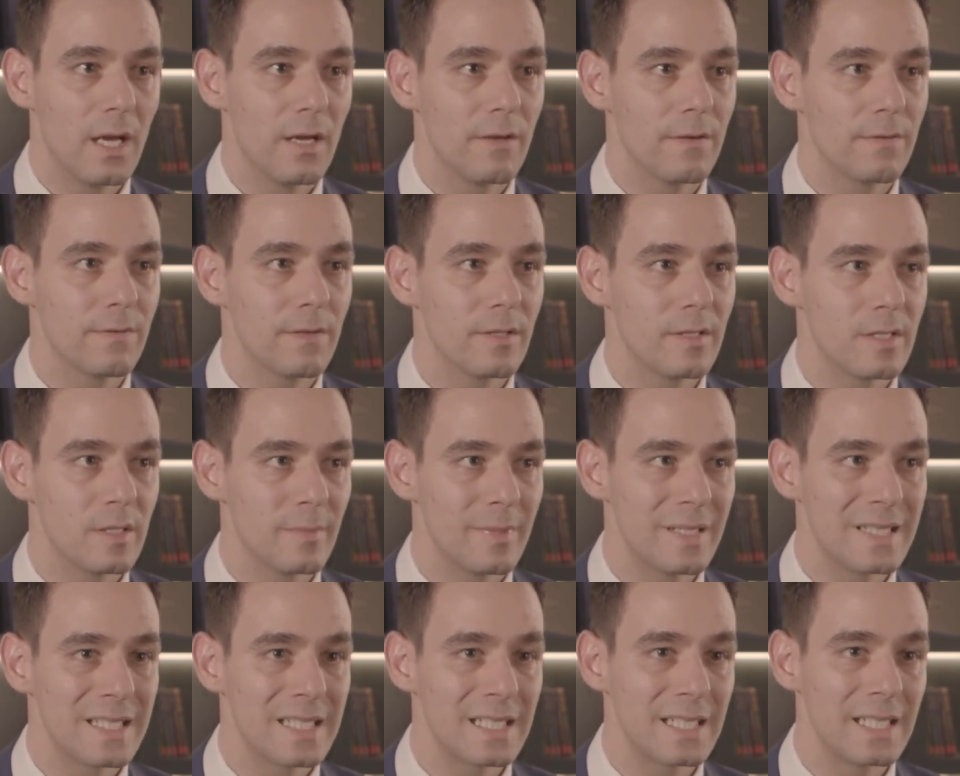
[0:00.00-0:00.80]

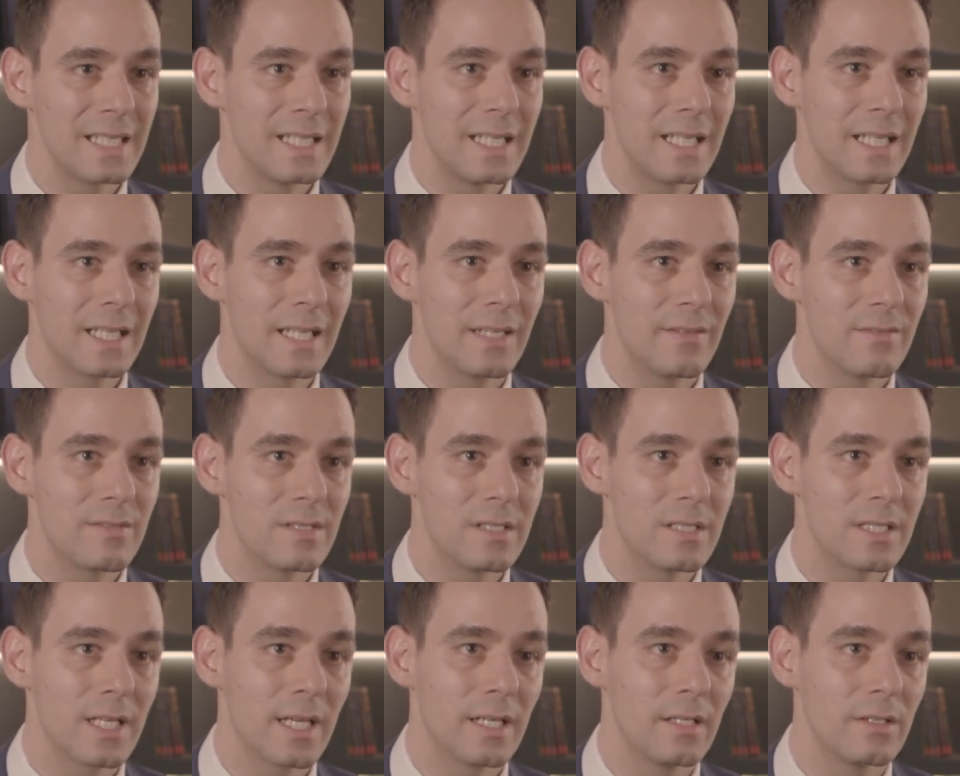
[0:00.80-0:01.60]
Fundamentally, it gives
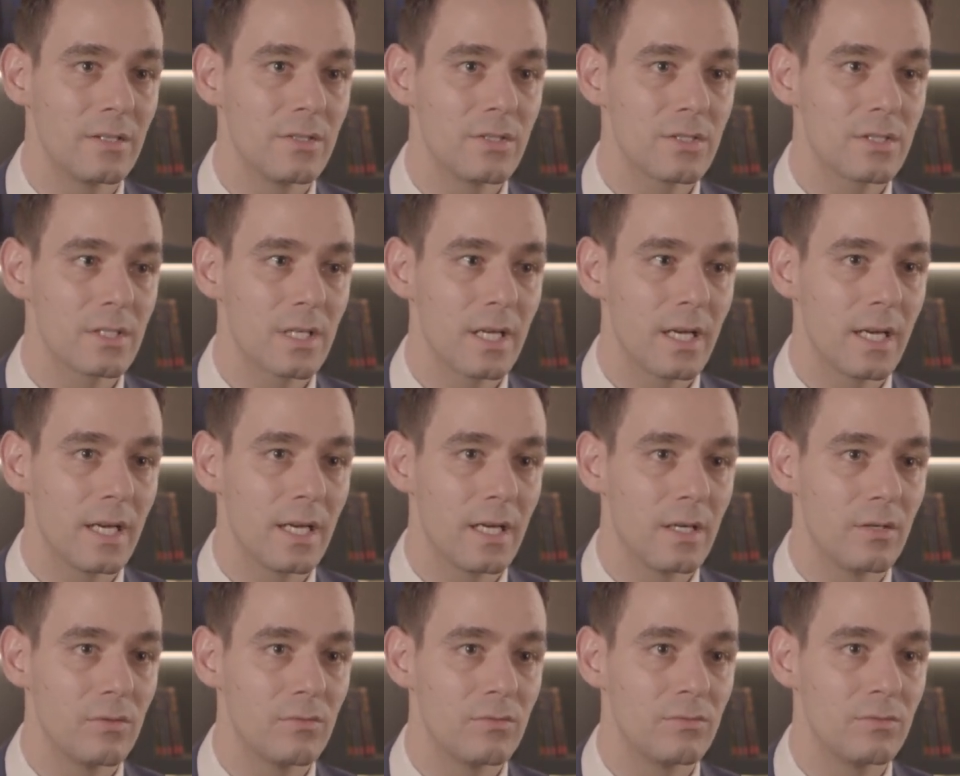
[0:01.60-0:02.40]
the tenant
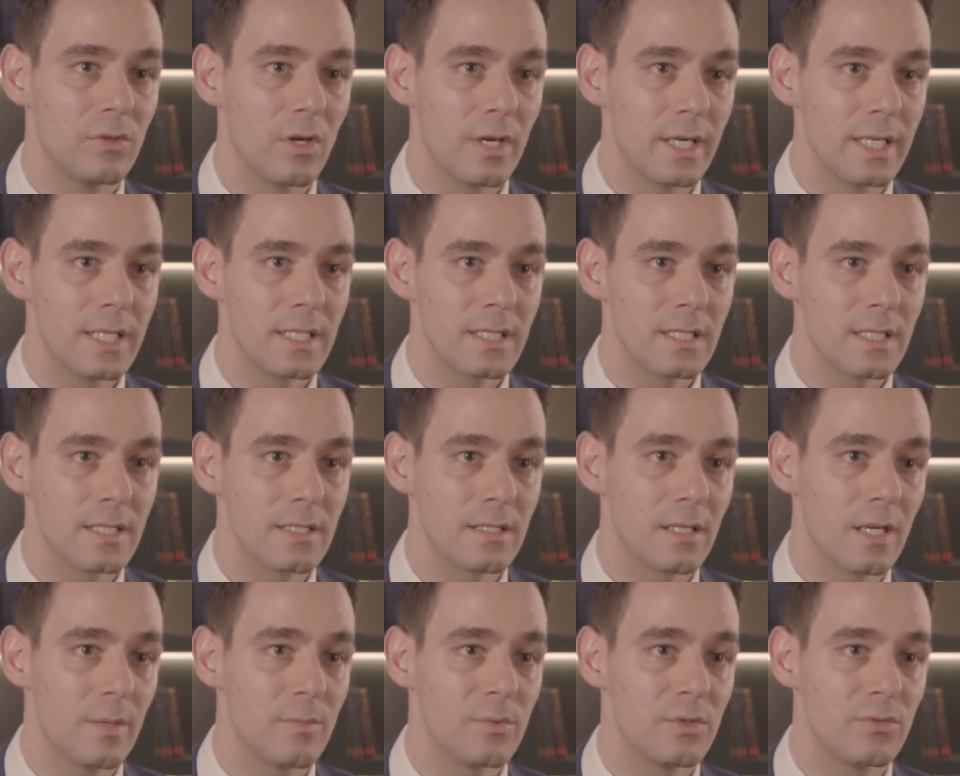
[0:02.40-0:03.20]
rights in
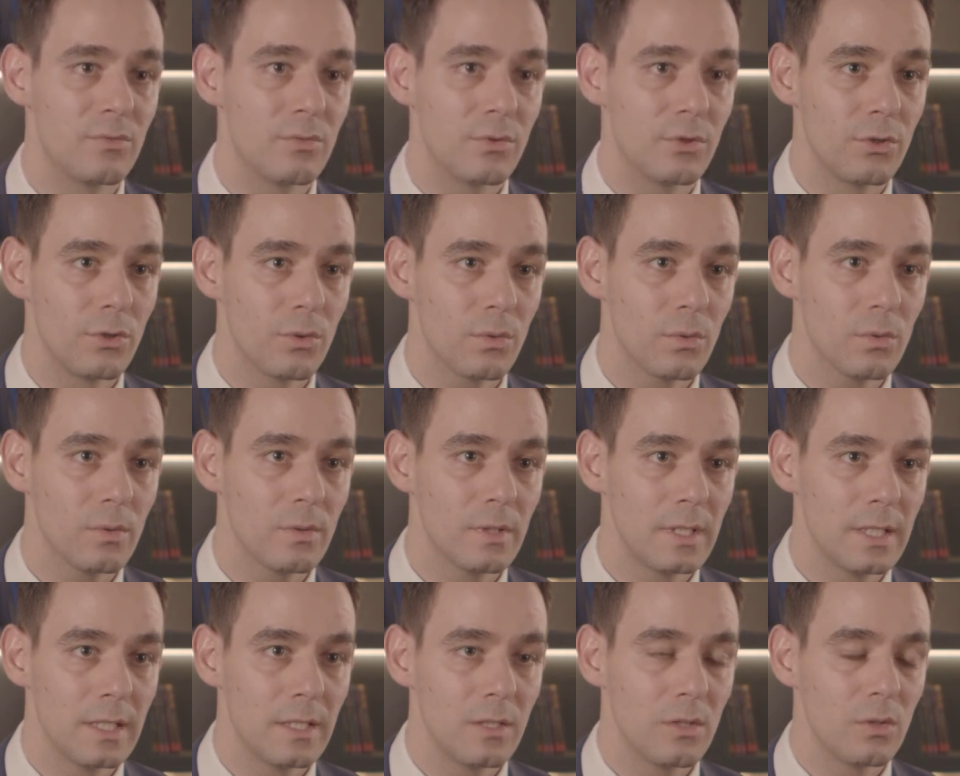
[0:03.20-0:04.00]
terms of renewal,
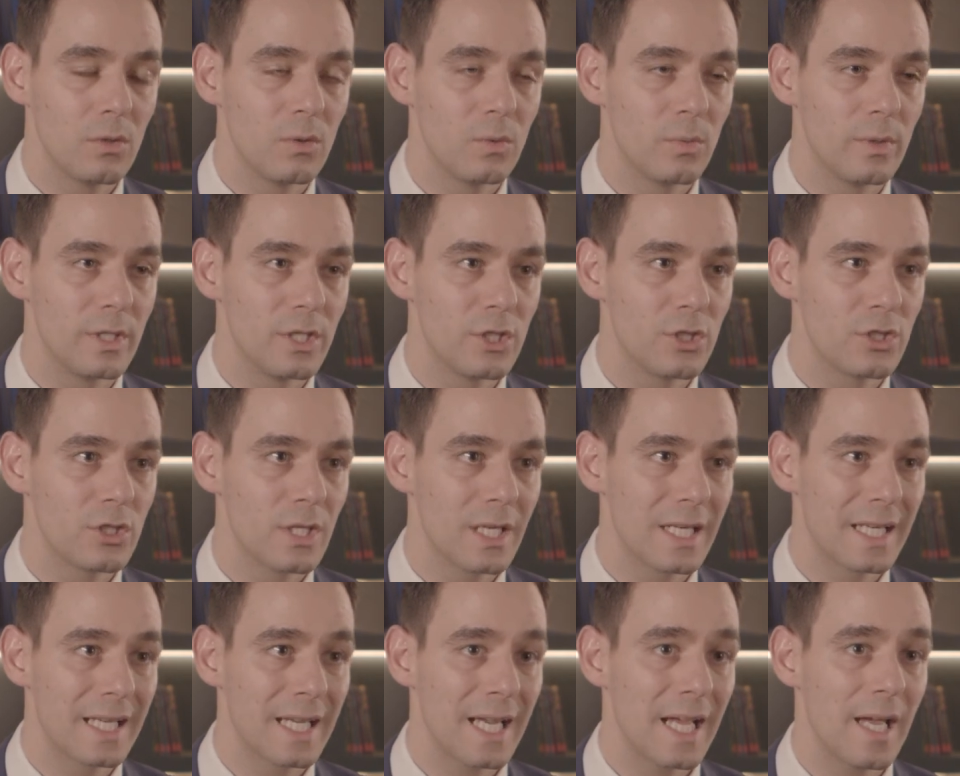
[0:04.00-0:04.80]
which
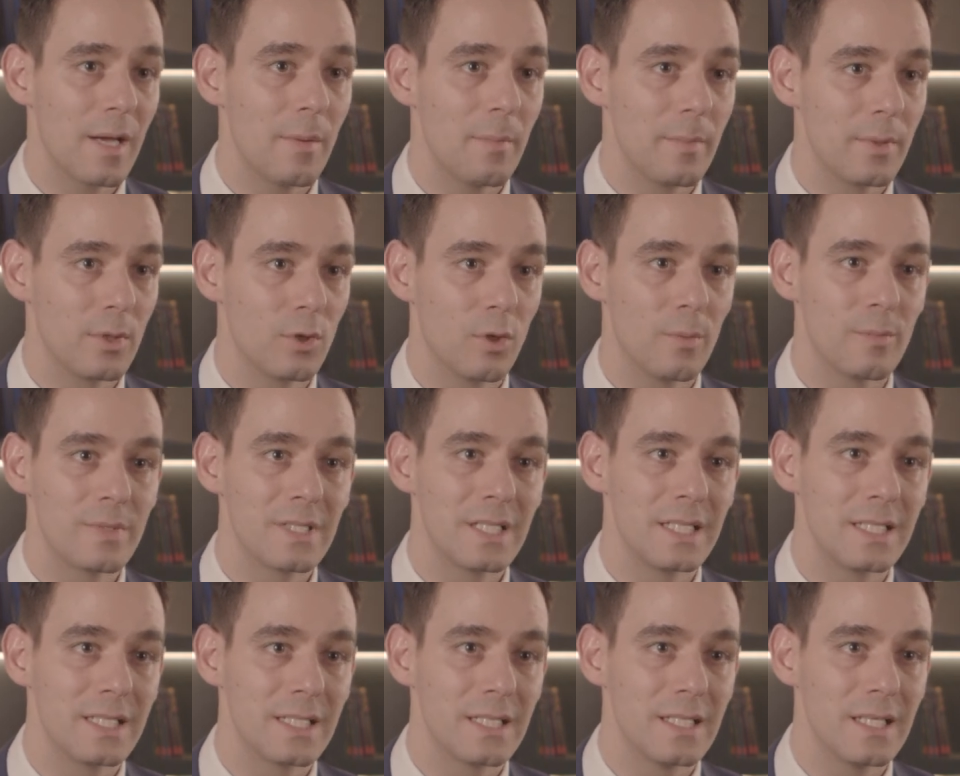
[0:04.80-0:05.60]
can be
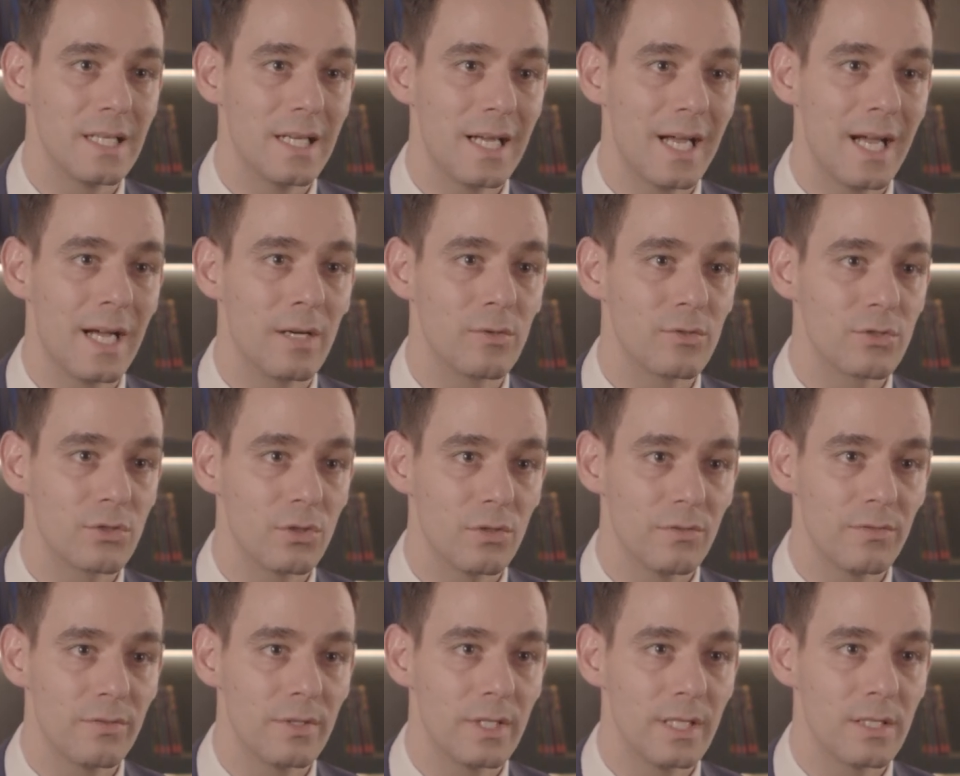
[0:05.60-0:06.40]
opted out
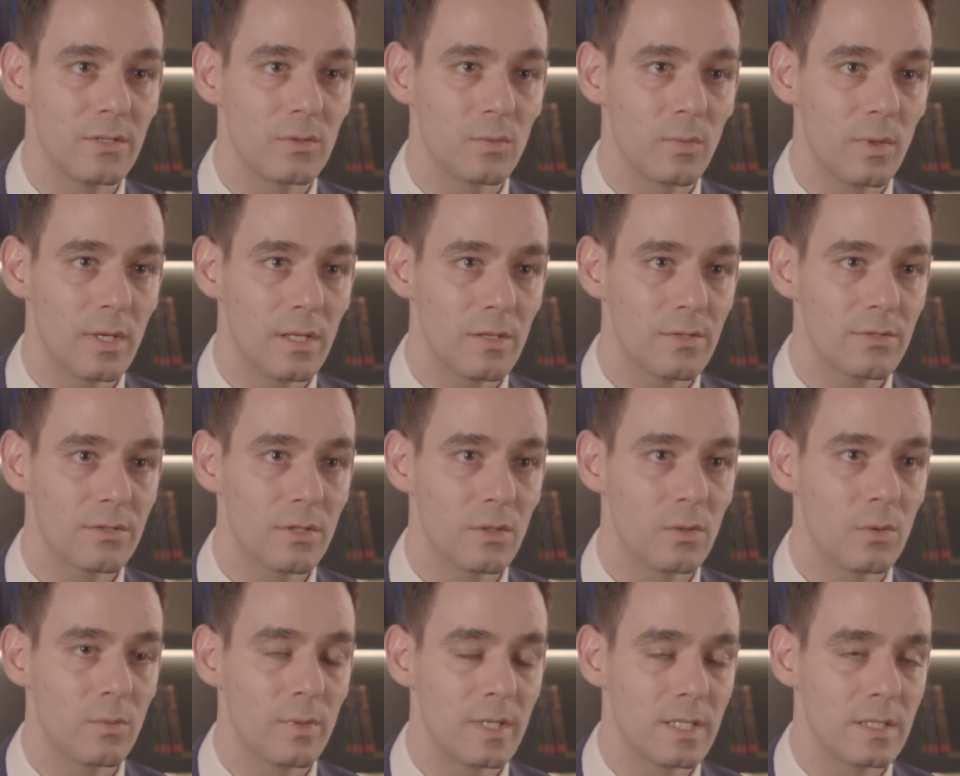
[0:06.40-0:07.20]
of as well,
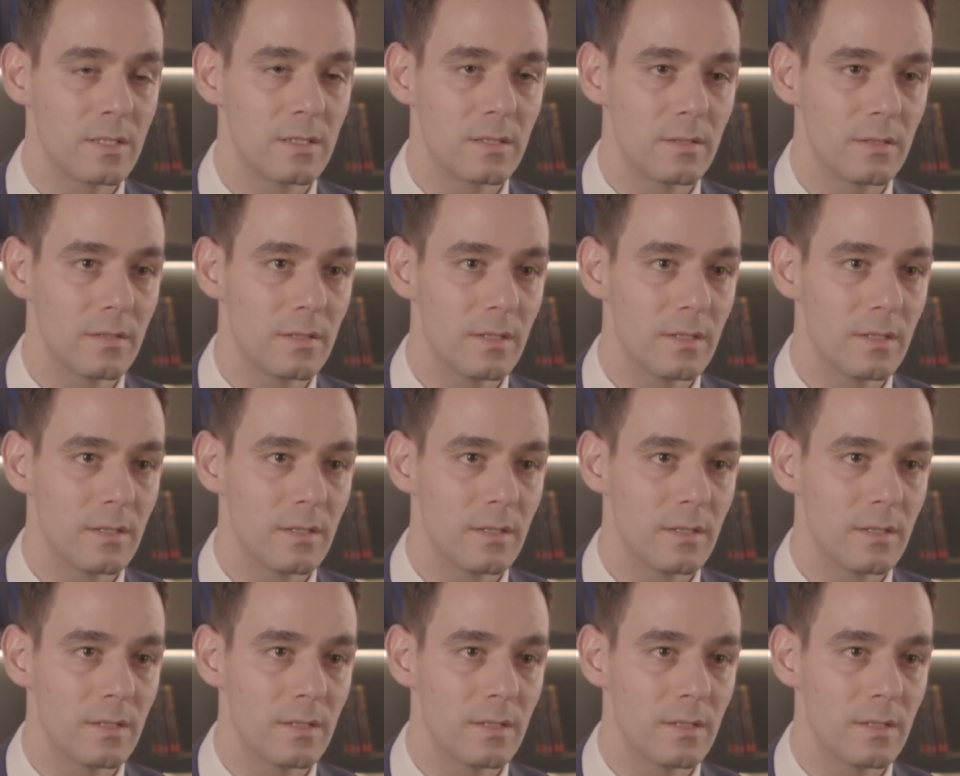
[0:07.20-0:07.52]
so always